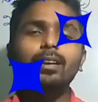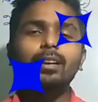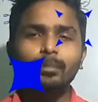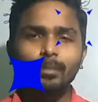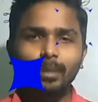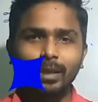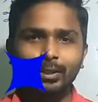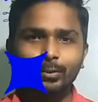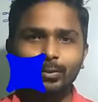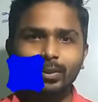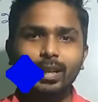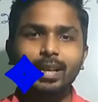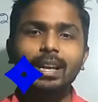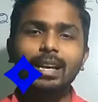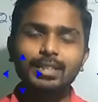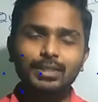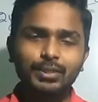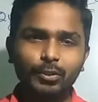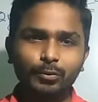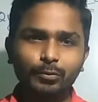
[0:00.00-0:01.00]
welcome back to the
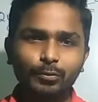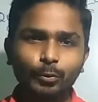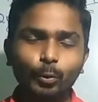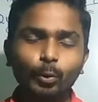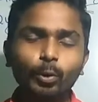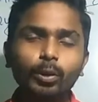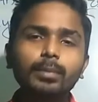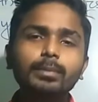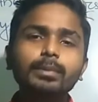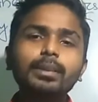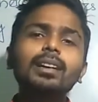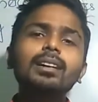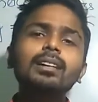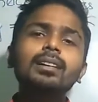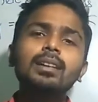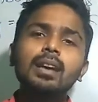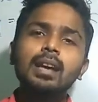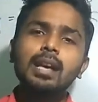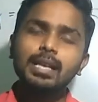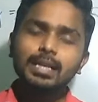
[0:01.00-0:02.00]
lecture 4 of the
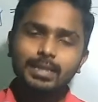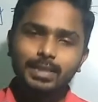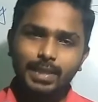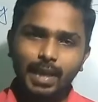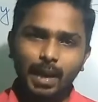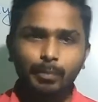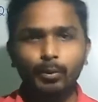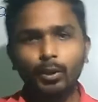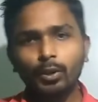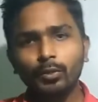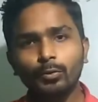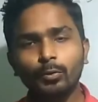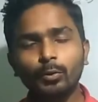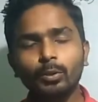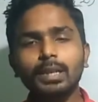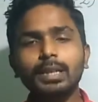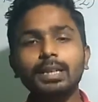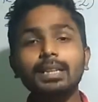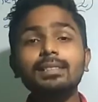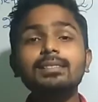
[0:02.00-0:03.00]
chapter
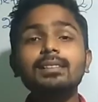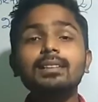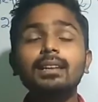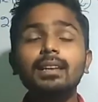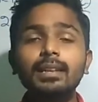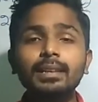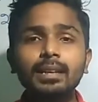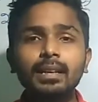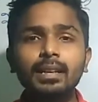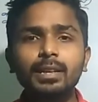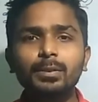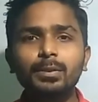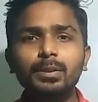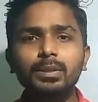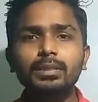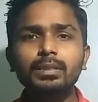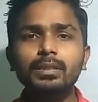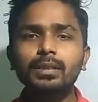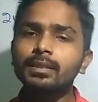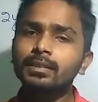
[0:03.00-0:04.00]
4, that is linear
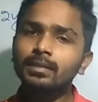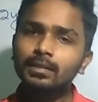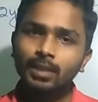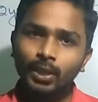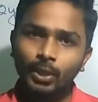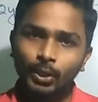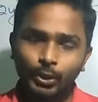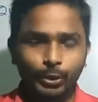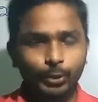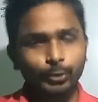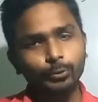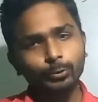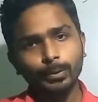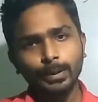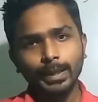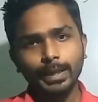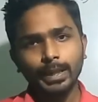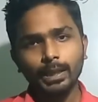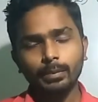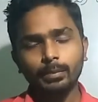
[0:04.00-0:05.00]
equation in two
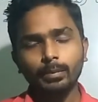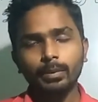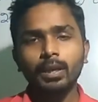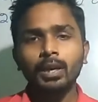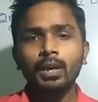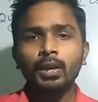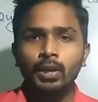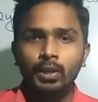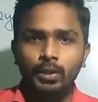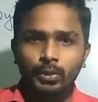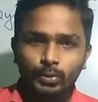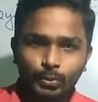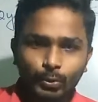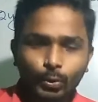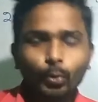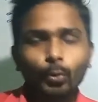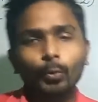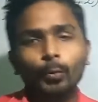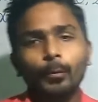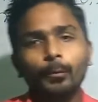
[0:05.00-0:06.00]
variables.
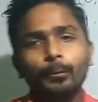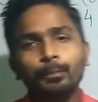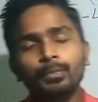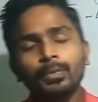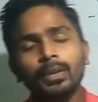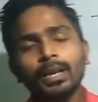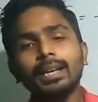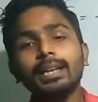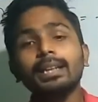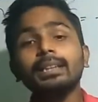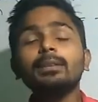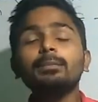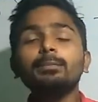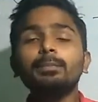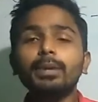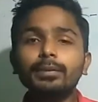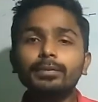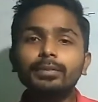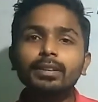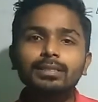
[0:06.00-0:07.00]
So in the
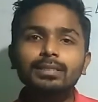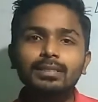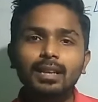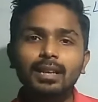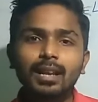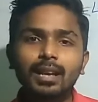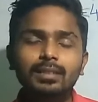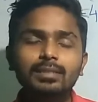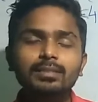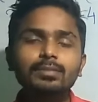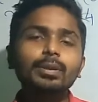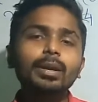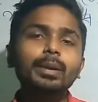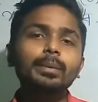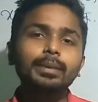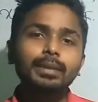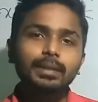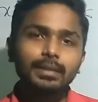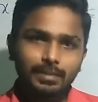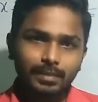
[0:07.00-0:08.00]
previous class we
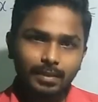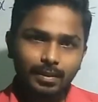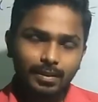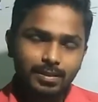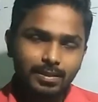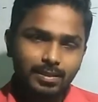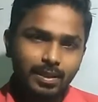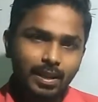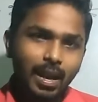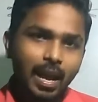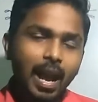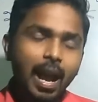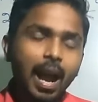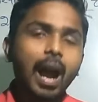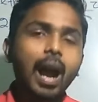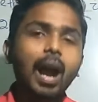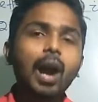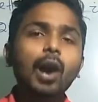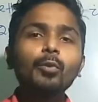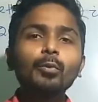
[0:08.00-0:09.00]
have discussed
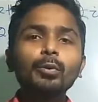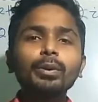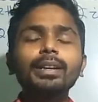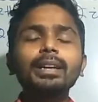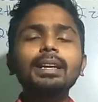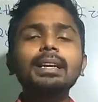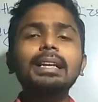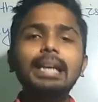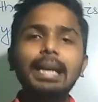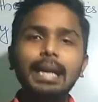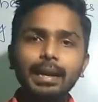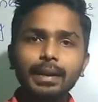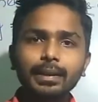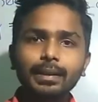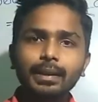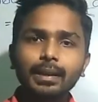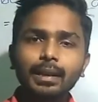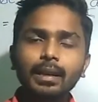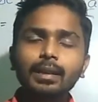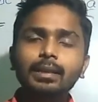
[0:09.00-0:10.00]
how we can
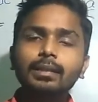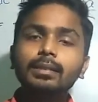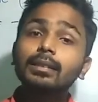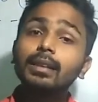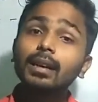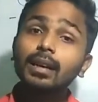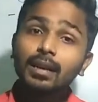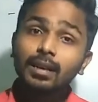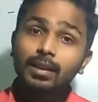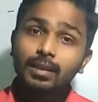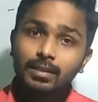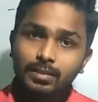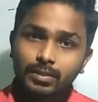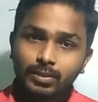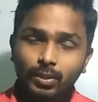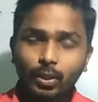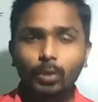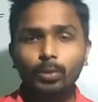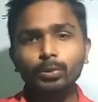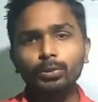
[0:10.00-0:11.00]
get the
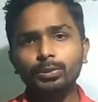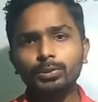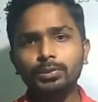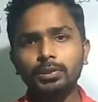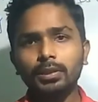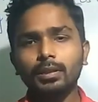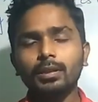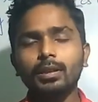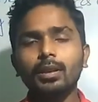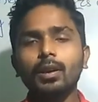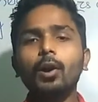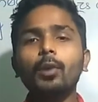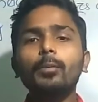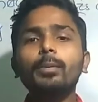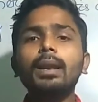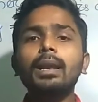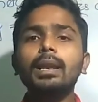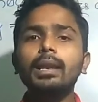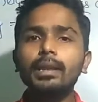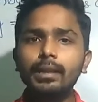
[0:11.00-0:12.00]
solution
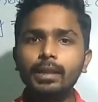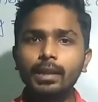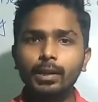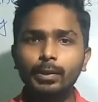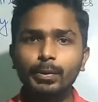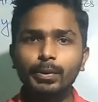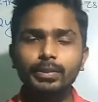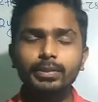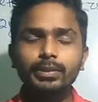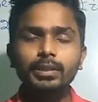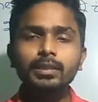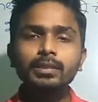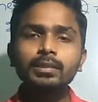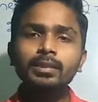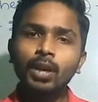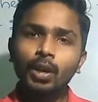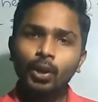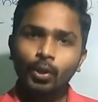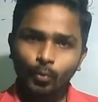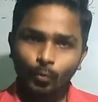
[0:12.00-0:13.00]
of a linear equation
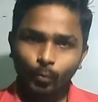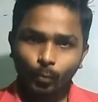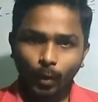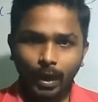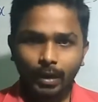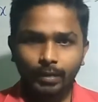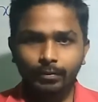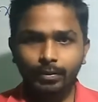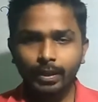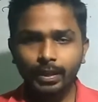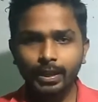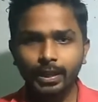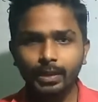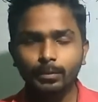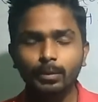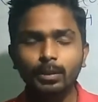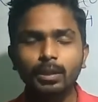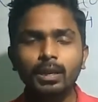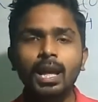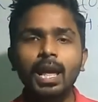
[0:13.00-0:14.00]
in one
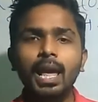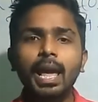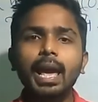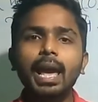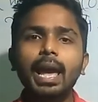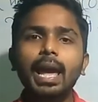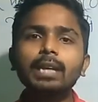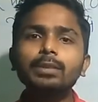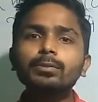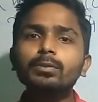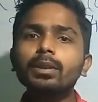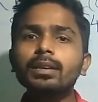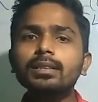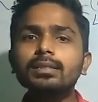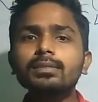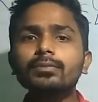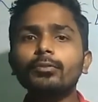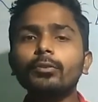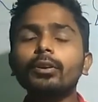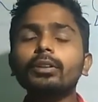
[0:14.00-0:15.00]
variable as well
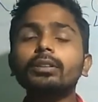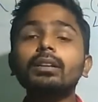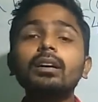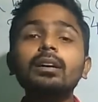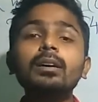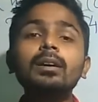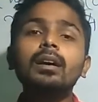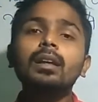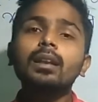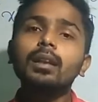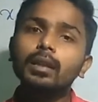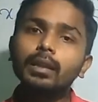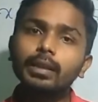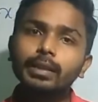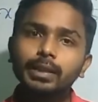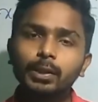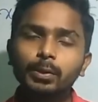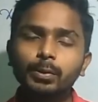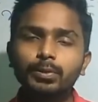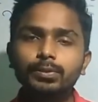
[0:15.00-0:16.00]
as for the
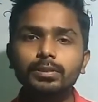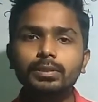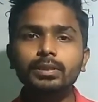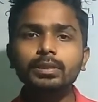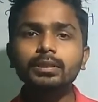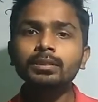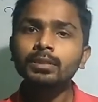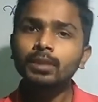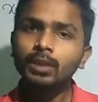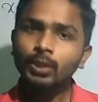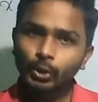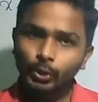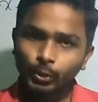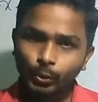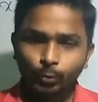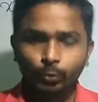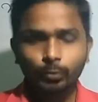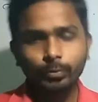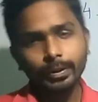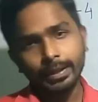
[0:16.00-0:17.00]
linear equation in
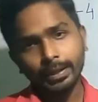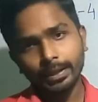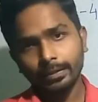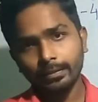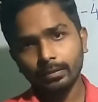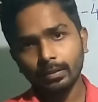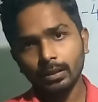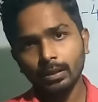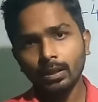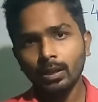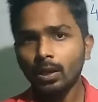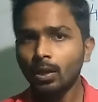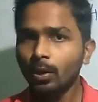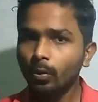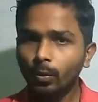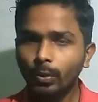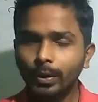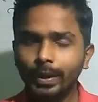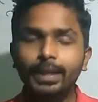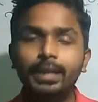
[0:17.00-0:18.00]
two variables.
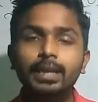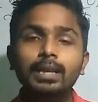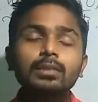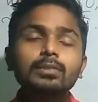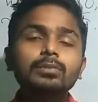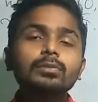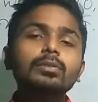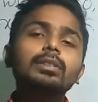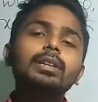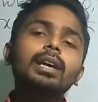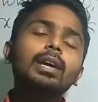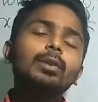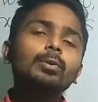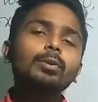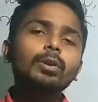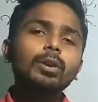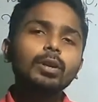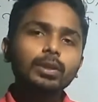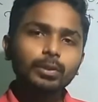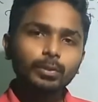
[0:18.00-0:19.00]
Okay, so there
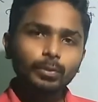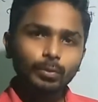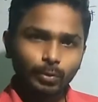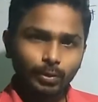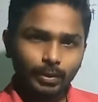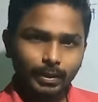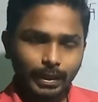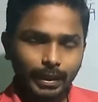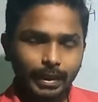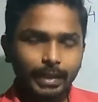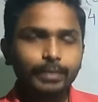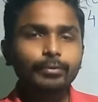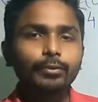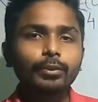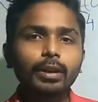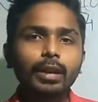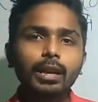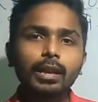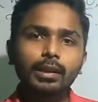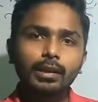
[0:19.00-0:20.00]
we got to know that
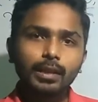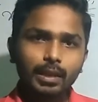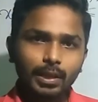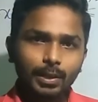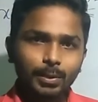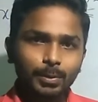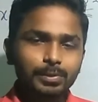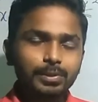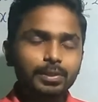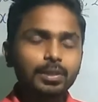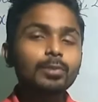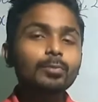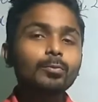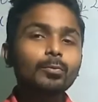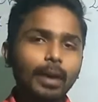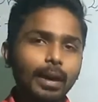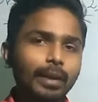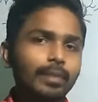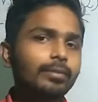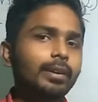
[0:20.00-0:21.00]
for a linear equation
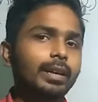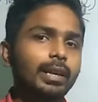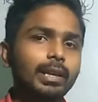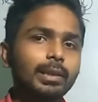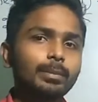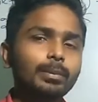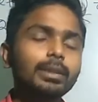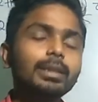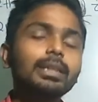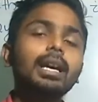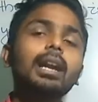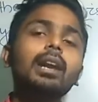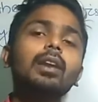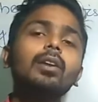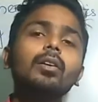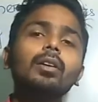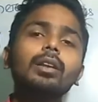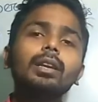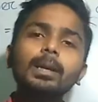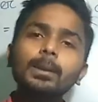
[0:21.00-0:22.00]
in one variable there
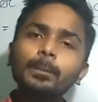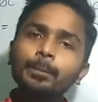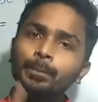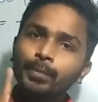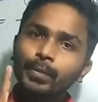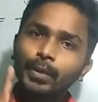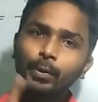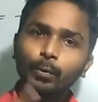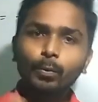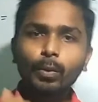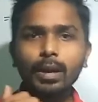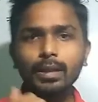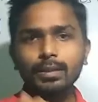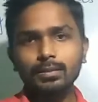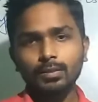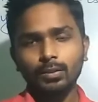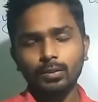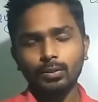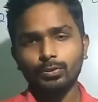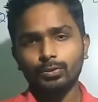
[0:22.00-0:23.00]
are only
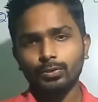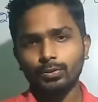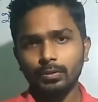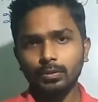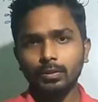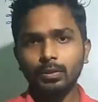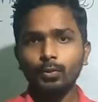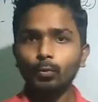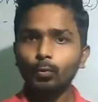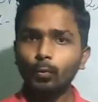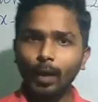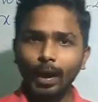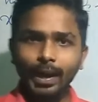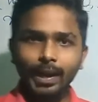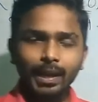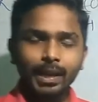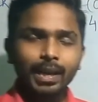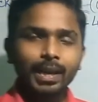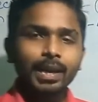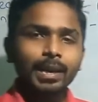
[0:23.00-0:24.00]
one solution.
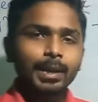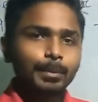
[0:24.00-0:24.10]
Why?